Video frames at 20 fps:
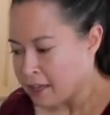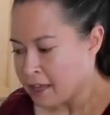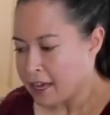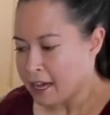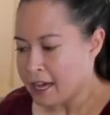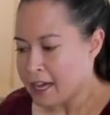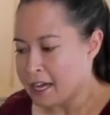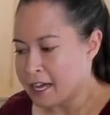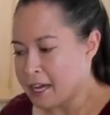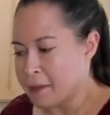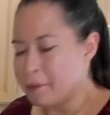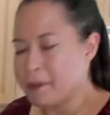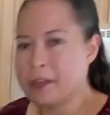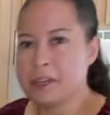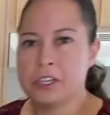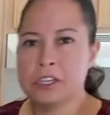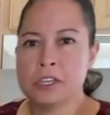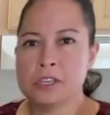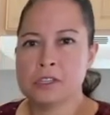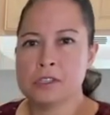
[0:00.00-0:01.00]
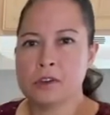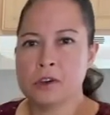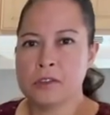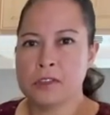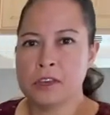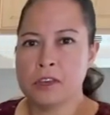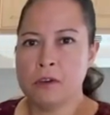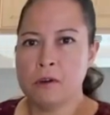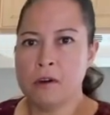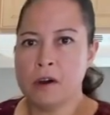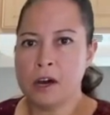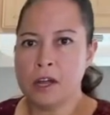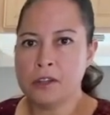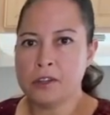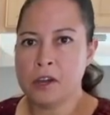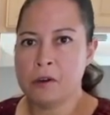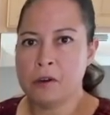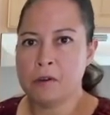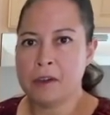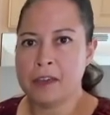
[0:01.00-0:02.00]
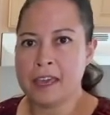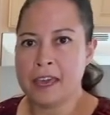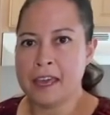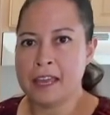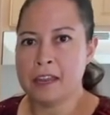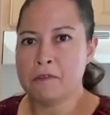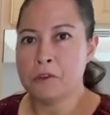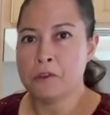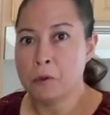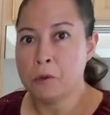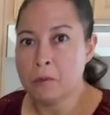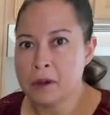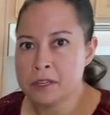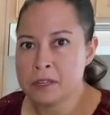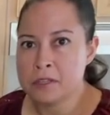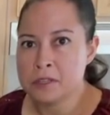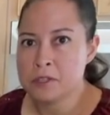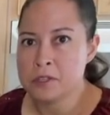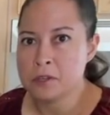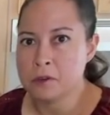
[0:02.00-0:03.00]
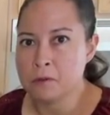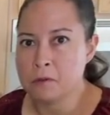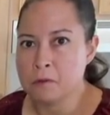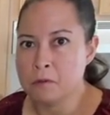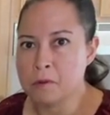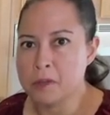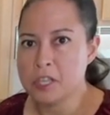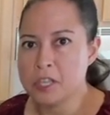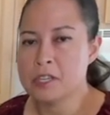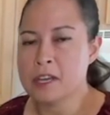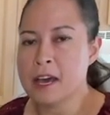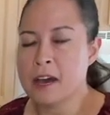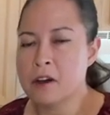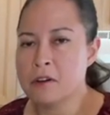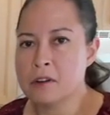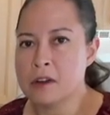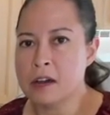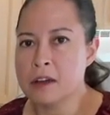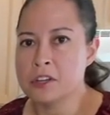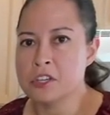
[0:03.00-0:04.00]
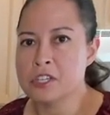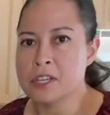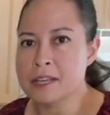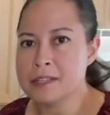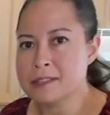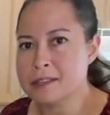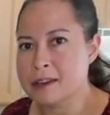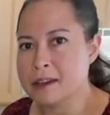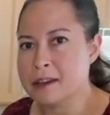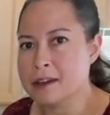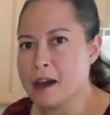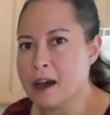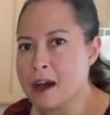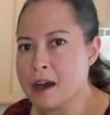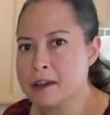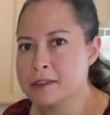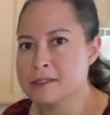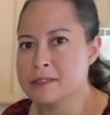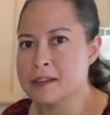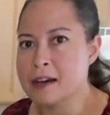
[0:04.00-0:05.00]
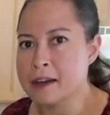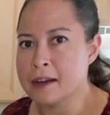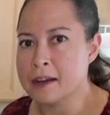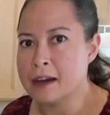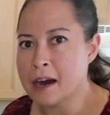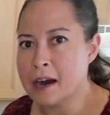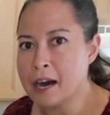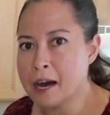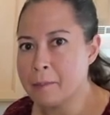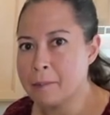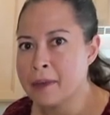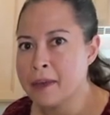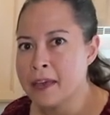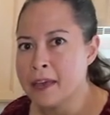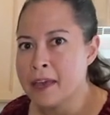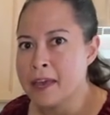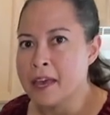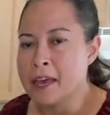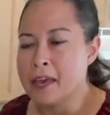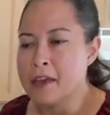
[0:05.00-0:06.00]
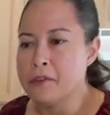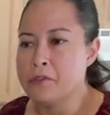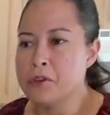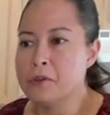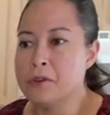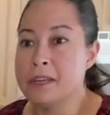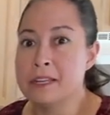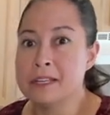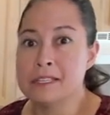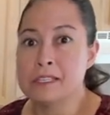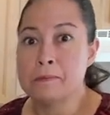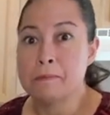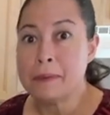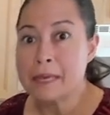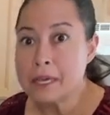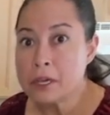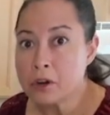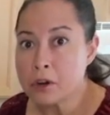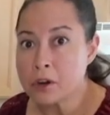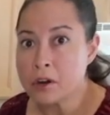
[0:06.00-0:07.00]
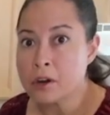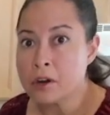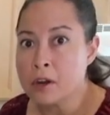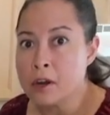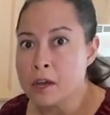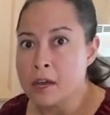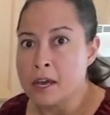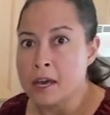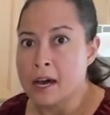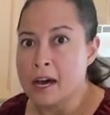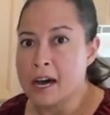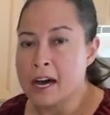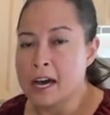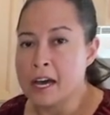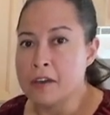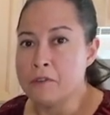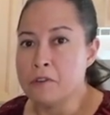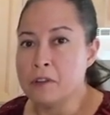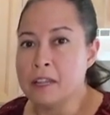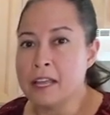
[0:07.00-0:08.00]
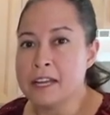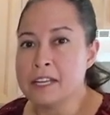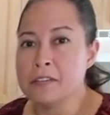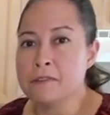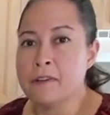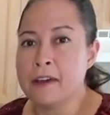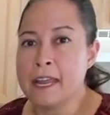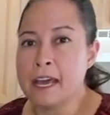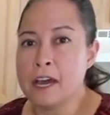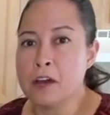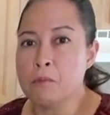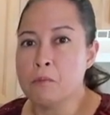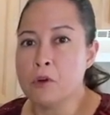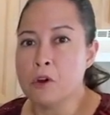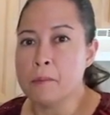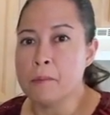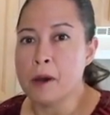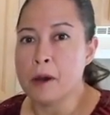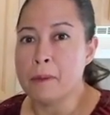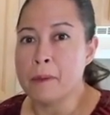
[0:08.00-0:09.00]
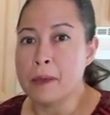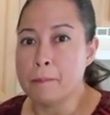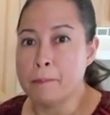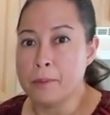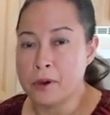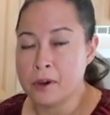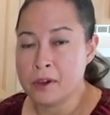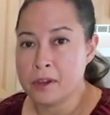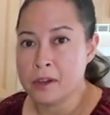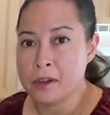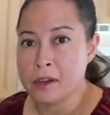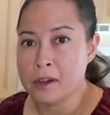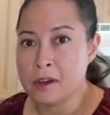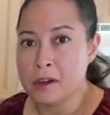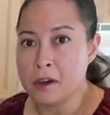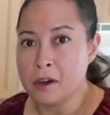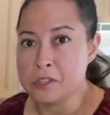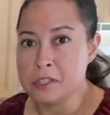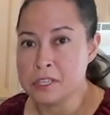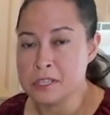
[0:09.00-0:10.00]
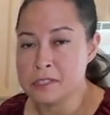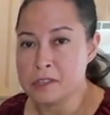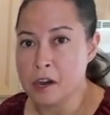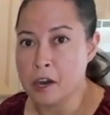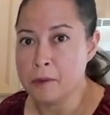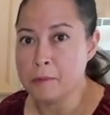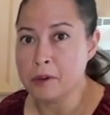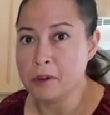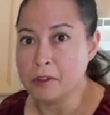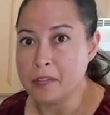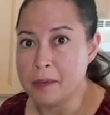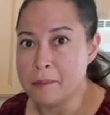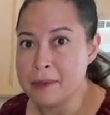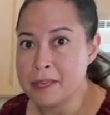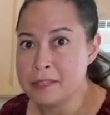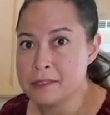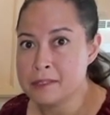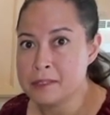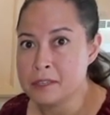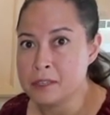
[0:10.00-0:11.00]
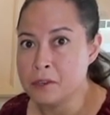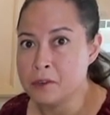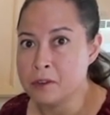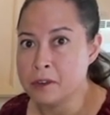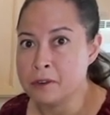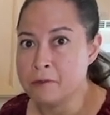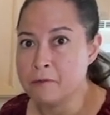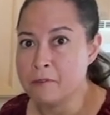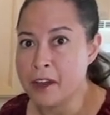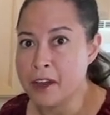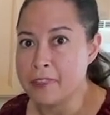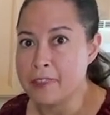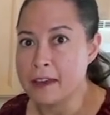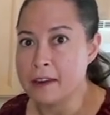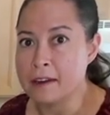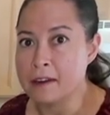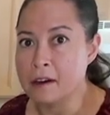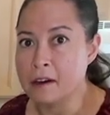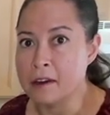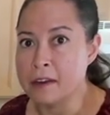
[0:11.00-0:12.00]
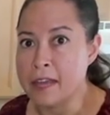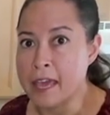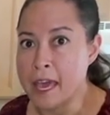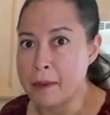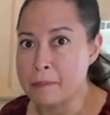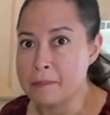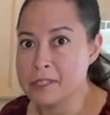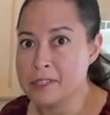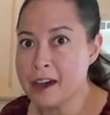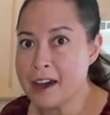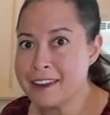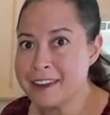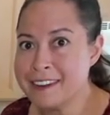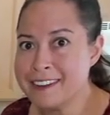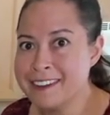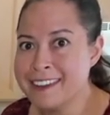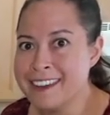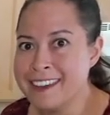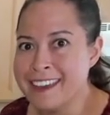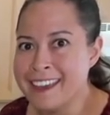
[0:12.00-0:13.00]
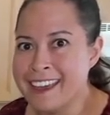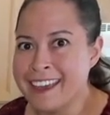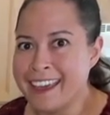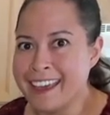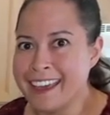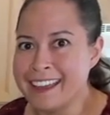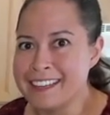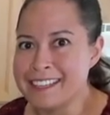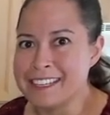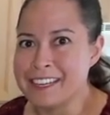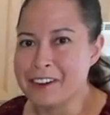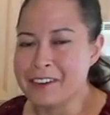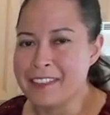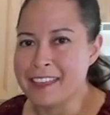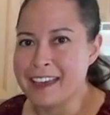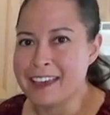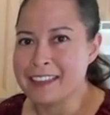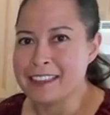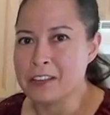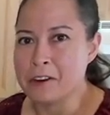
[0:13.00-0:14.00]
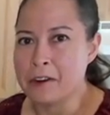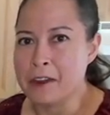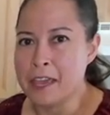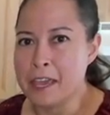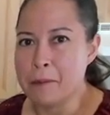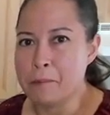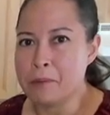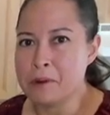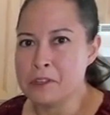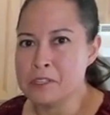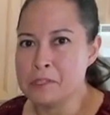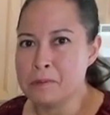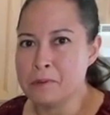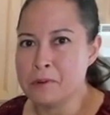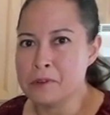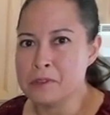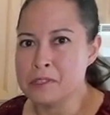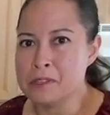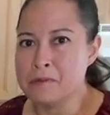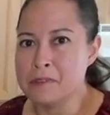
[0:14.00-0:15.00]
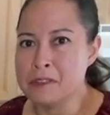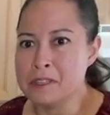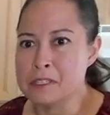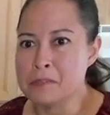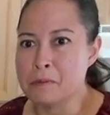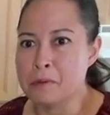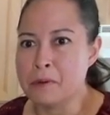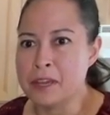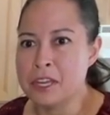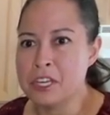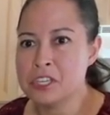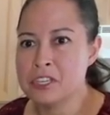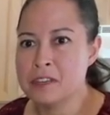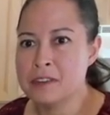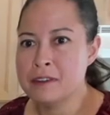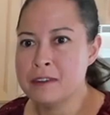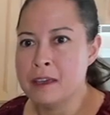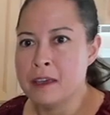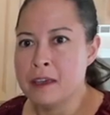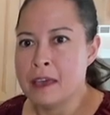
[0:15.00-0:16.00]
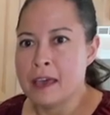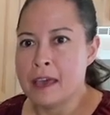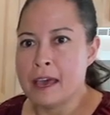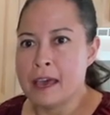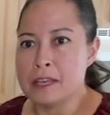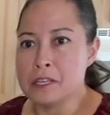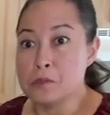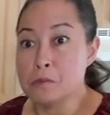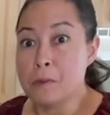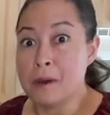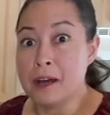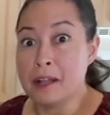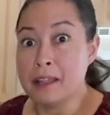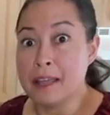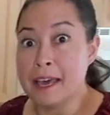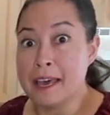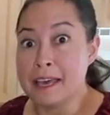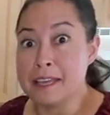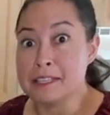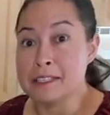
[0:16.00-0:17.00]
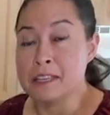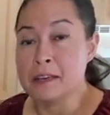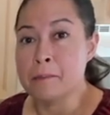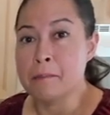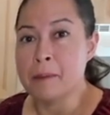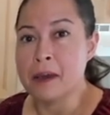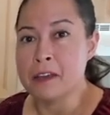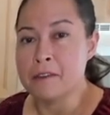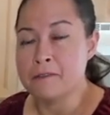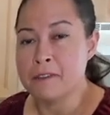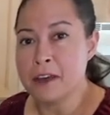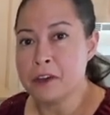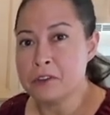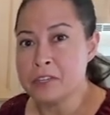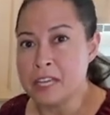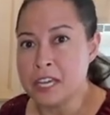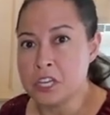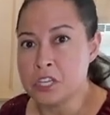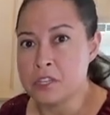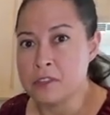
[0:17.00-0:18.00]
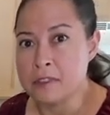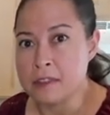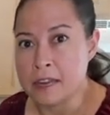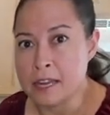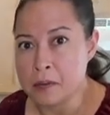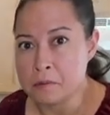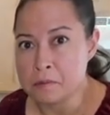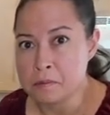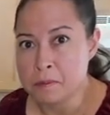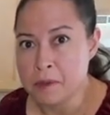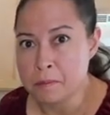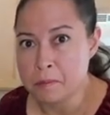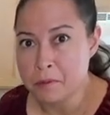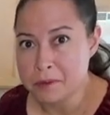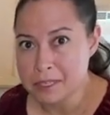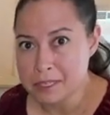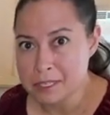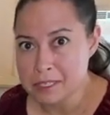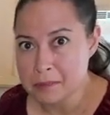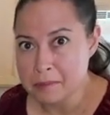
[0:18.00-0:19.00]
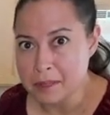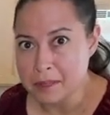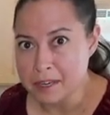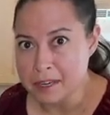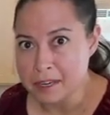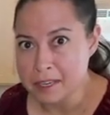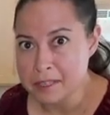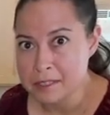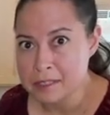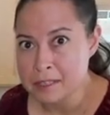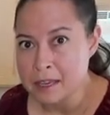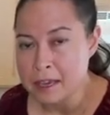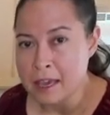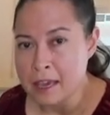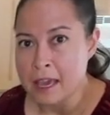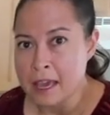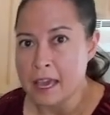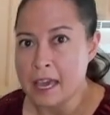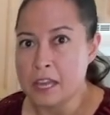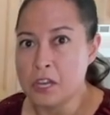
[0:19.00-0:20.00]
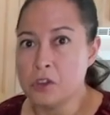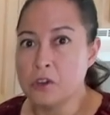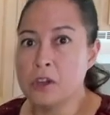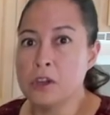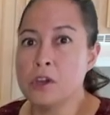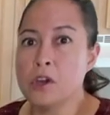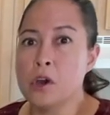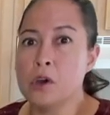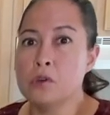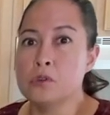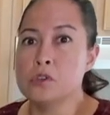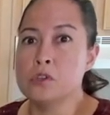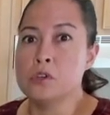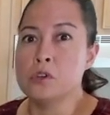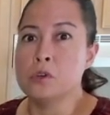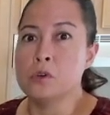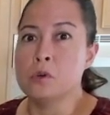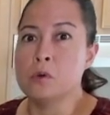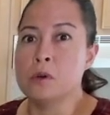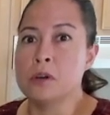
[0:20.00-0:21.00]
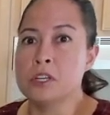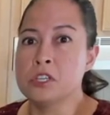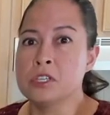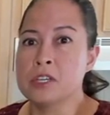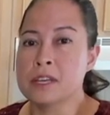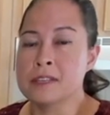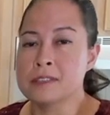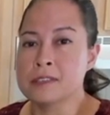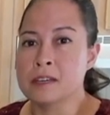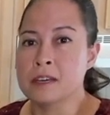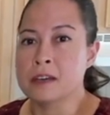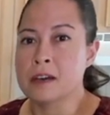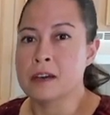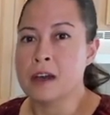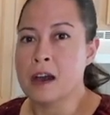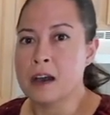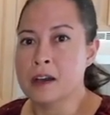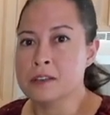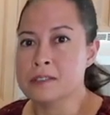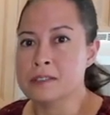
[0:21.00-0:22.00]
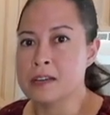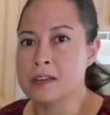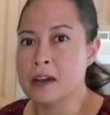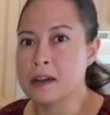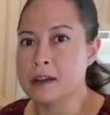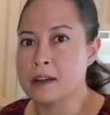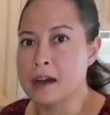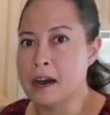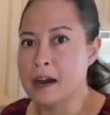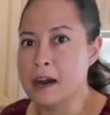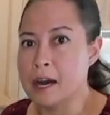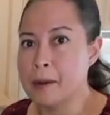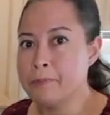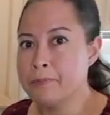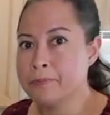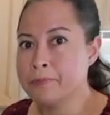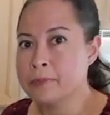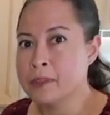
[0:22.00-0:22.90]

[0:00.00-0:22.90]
Um, just so that you all know, again, if you want to reach out on jessicacox.com if you need a speaker, uh, if you'd like to find out more about my book called Disarm Your Limits, you can find that on Amazon and share that. There are eight principles of inspiration, as well as my foundation that helps people with disabilities. And you can go to jessicacox.com